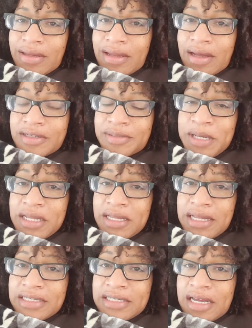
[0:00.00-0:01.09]
I was being
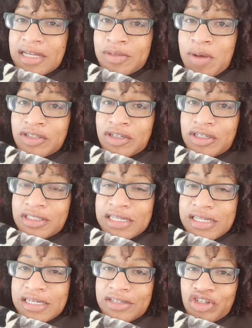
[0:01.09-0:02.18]
lazy. I was watching a
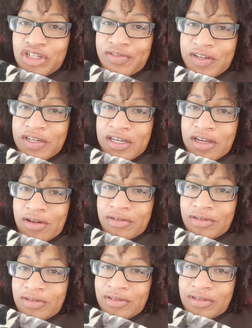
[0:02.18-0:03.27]
Cynthia G video.
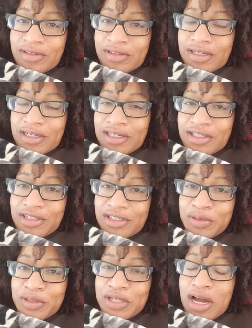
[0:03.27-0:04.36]
She
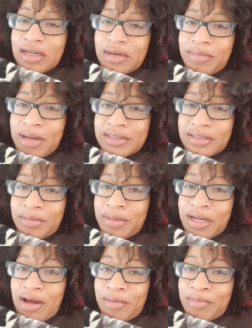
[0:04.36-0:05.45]
was talking about somebody
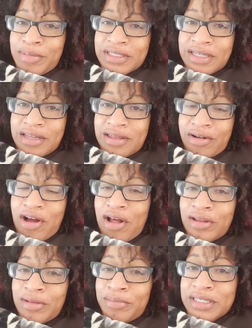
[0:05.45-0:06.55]
called Biscuit. They're
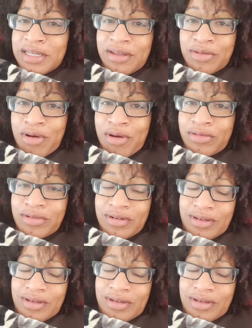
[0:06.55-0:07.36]
calling Biscuit Throat.